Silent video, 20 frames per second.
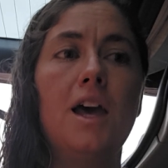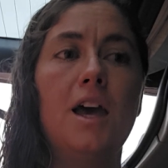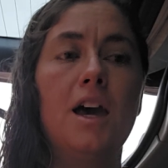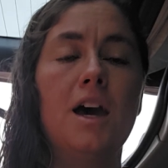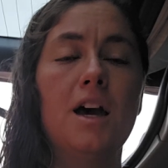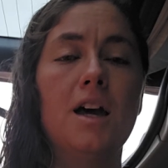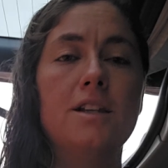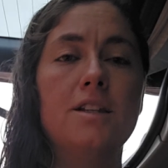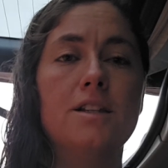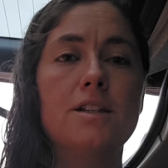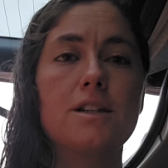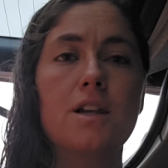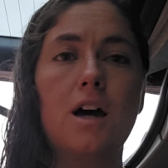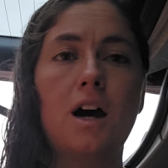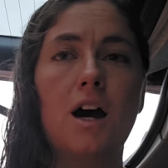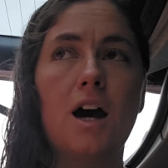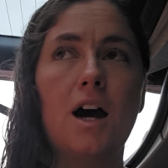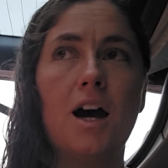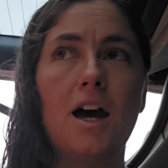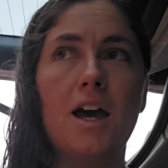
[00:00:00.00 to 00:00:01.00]
And
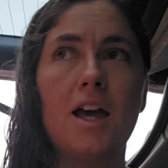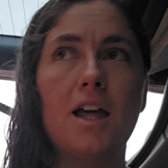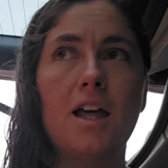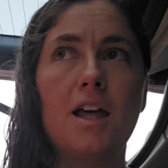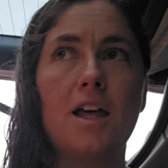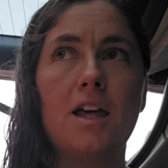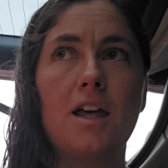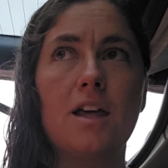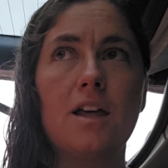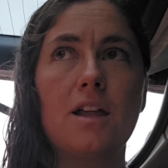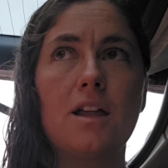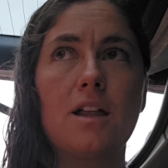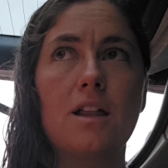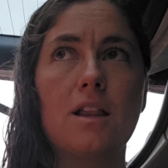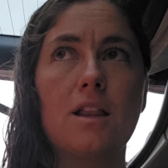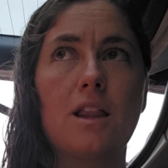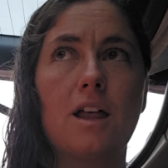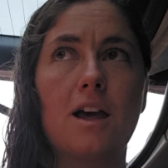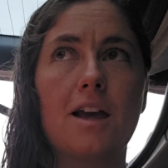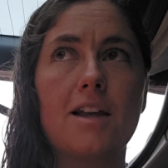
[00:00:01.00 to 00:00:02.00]
I
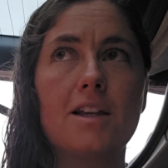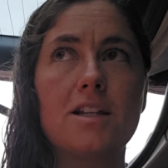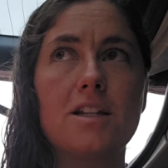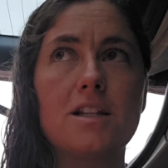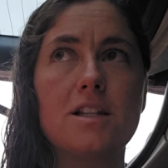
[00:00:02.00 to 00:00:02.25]
like